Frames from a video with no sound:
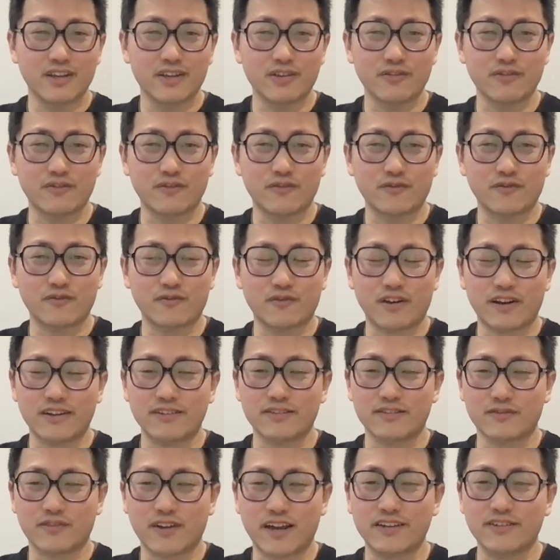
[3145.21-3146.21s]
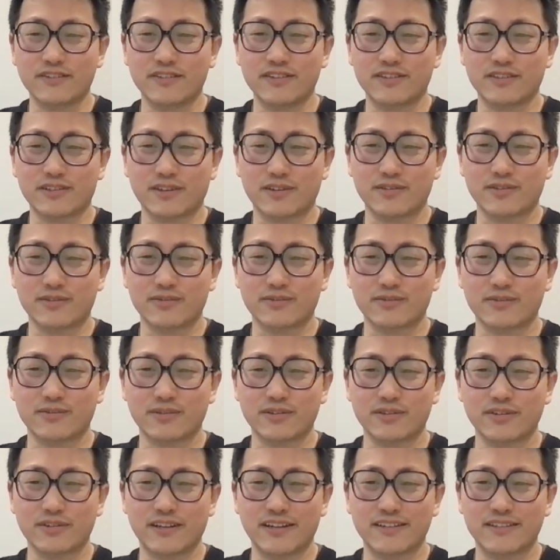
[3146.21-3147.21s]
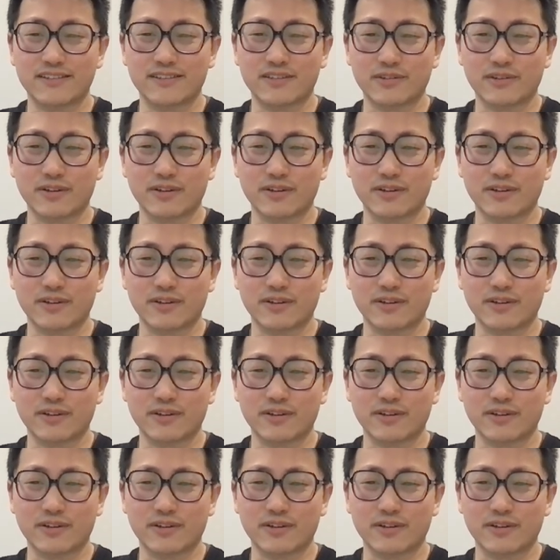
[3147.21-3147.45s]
you finally start to realize,